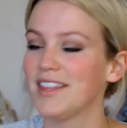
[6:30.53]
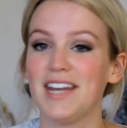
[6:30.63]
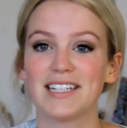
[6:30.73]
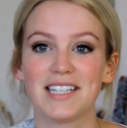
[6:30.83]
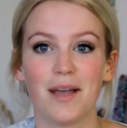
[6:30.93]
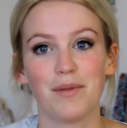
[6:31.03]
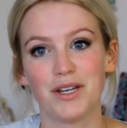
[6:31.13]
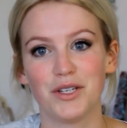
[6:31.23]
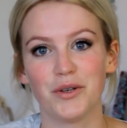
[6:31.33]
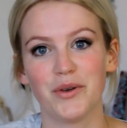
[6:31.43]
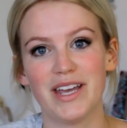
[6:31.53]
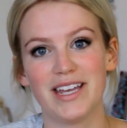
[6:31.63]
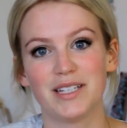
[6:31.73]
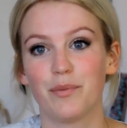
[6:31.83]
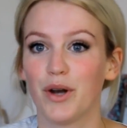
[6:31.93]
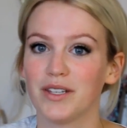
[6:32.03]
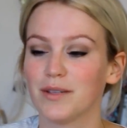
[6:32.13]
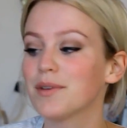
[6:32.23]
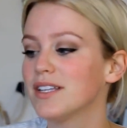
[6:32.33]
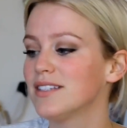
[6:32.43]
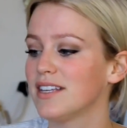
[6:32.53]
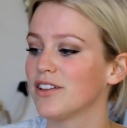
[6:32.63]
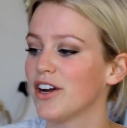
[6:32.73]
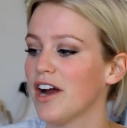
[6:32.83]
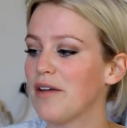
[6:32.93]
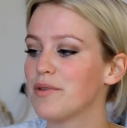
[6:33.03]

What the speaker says: The next thing I'm going to do is put on some concealer.